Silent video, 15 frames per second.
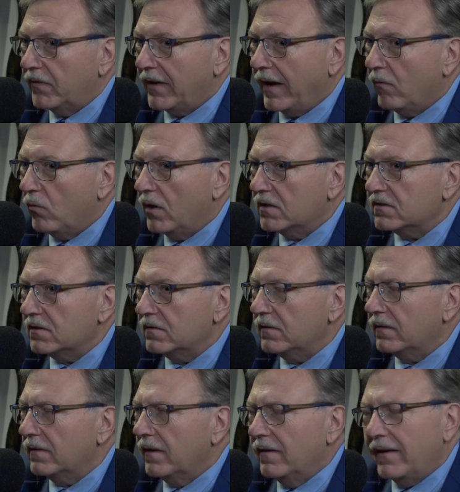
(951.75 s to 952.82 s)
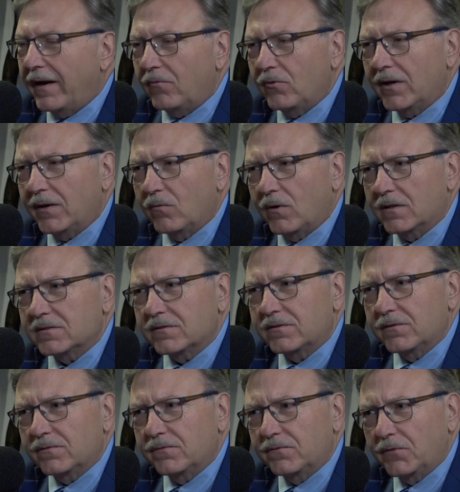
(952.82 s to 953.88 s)
that really wasn't
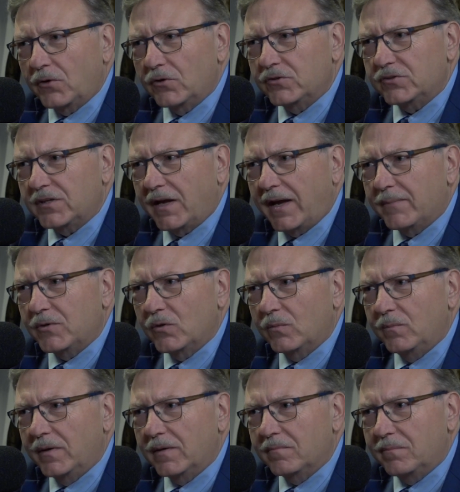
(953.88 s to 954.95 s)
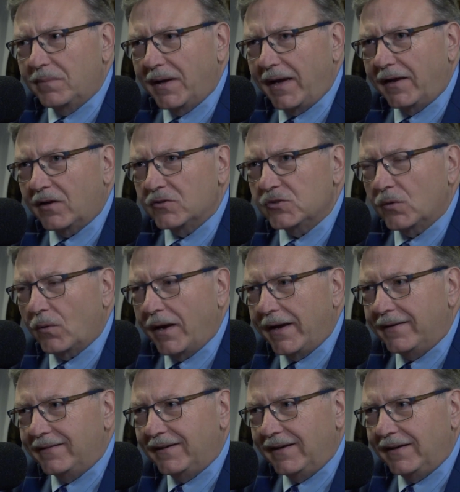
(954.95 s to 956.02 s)
the first time you've been paid, because you were
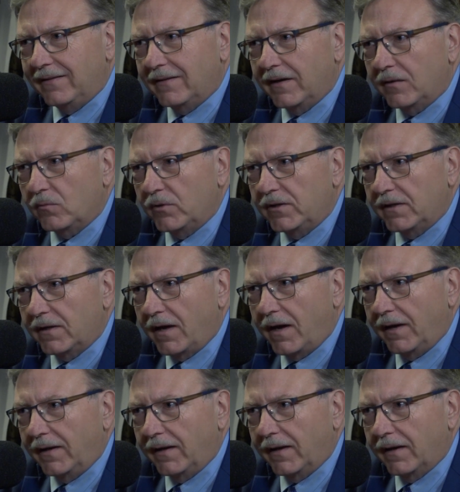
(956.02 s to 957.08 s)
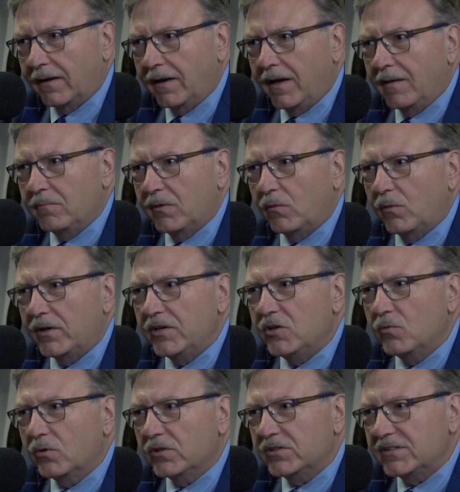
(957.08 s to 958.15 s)
18 then when you got in. But when
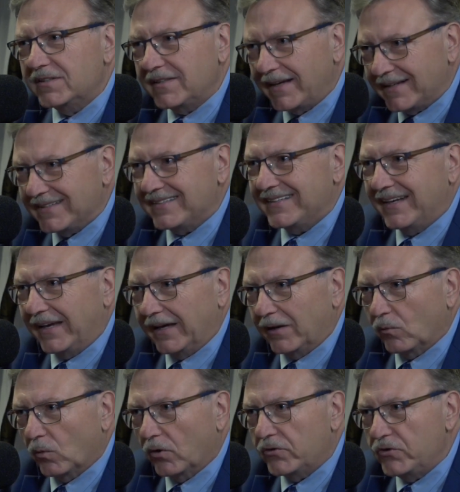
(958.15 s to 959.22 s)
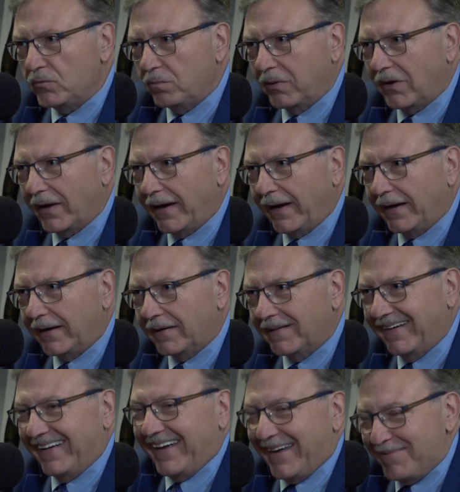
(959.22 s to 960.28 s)
you were 16, weren't you playing
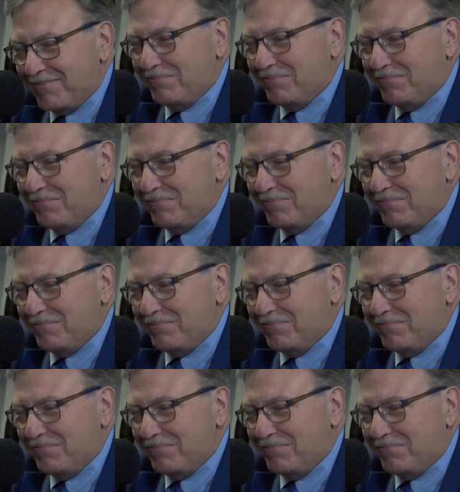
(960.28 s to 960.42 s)
in